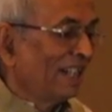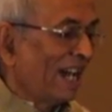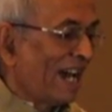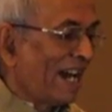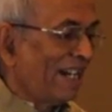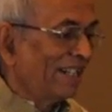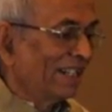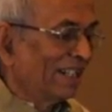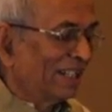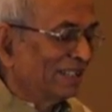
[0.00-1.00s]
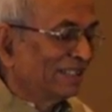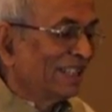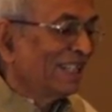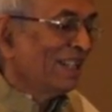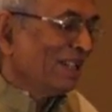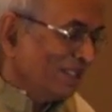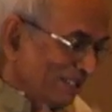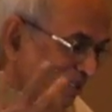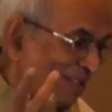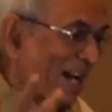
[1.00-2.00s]
And a
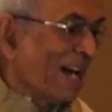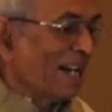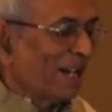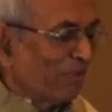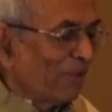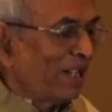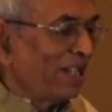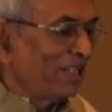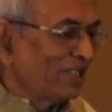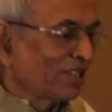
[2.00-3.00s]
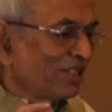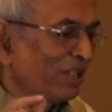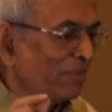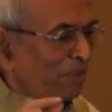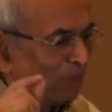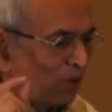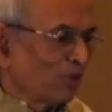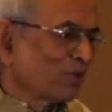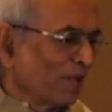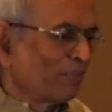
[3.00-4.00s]
very interesting paper
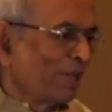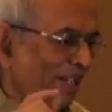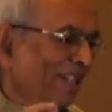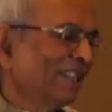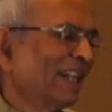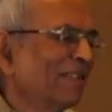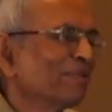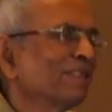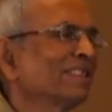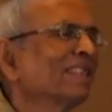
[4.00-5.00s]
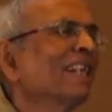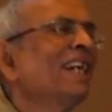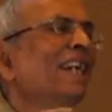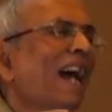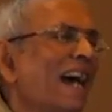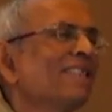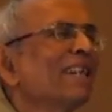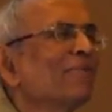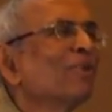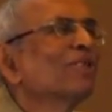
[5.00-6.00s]
also appeared as
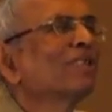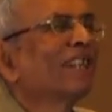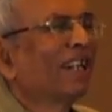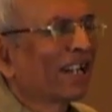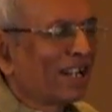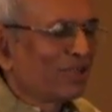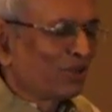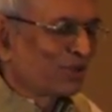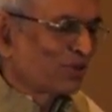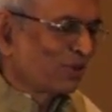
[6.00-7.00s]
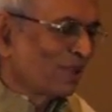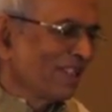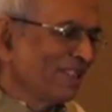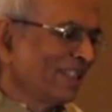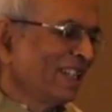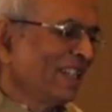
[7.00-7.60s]
I was a graduate student